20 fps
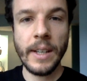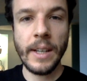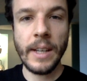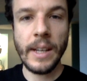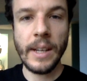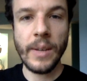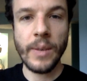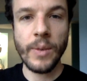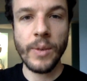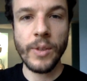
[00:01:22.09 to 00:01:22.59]

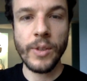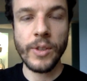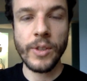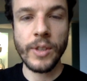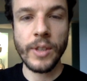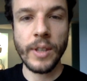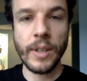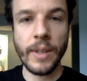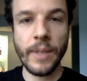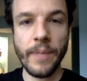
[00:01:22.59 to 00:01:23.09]
It
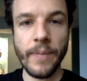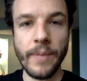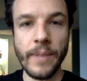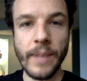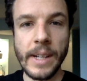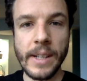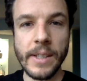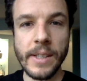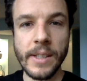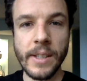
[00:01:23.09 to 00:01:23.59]
was
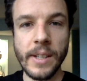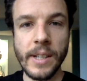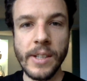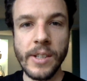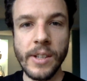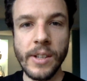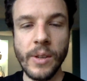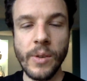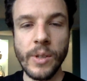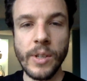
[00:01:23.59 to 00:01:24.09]
I just started
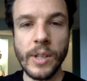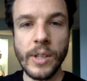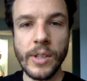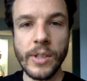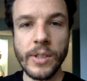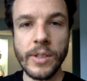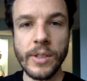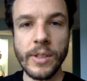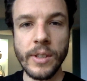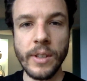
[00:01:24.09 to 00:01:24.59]
to
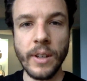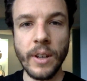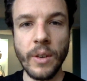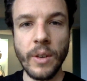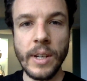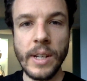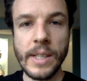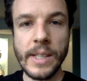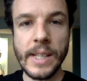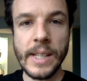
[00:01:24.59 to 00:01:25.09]
notice a
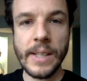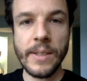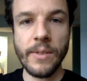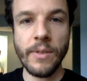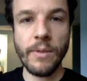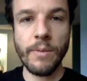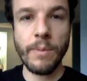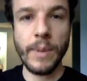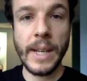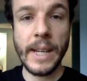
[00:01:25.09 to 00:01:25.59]
greater sense
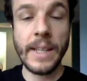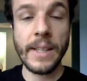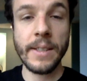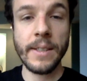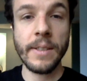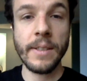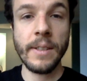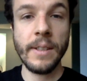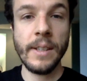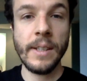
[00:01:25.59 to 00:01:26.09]
of
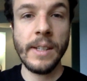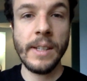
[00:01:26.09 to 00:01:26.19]
peace